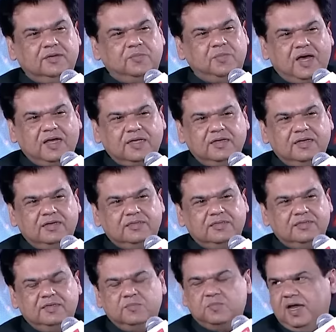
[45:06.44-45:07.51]
the market
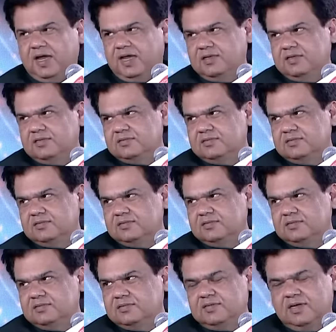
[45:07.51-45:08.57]
in mind
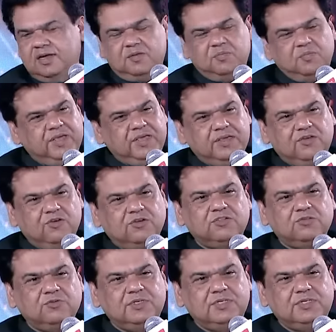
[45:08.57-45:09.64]
and make your
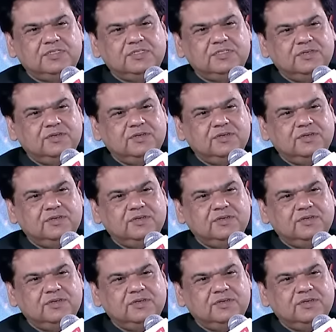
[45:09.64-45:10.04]
students